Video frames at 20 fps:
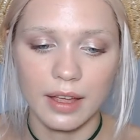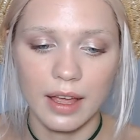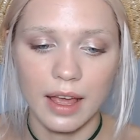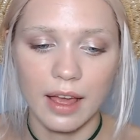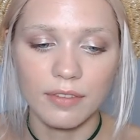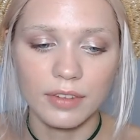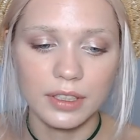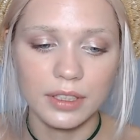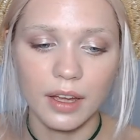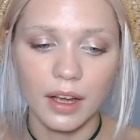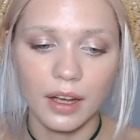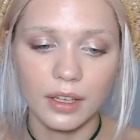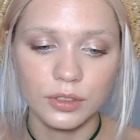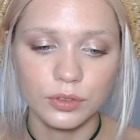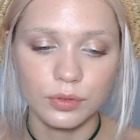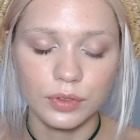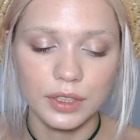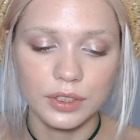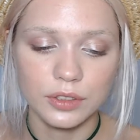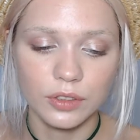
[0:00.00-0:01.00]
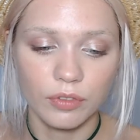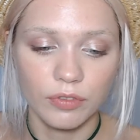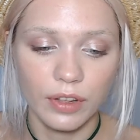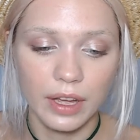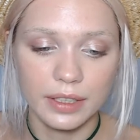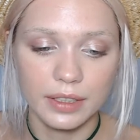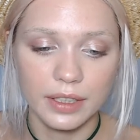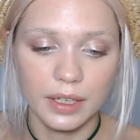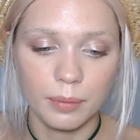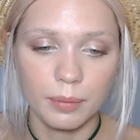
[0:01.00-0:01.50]
haven't got rid of
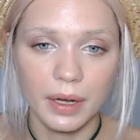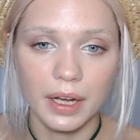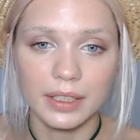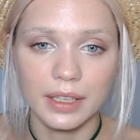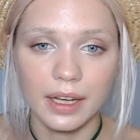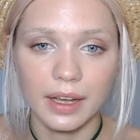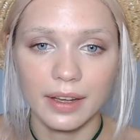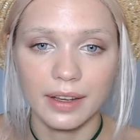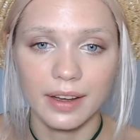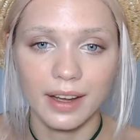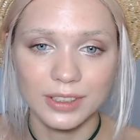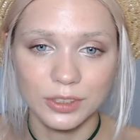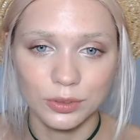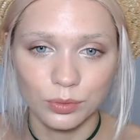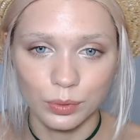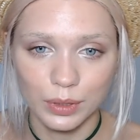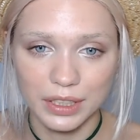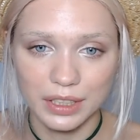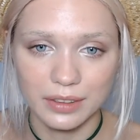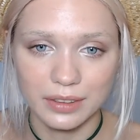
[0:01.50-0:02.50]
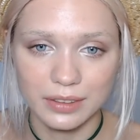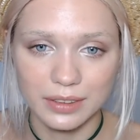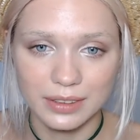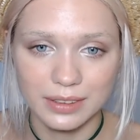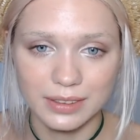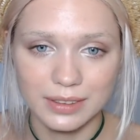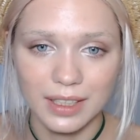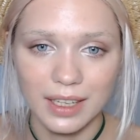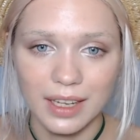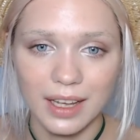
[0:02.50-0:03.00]
acne but i got
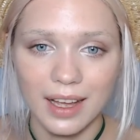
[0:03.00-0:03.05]
wrinkles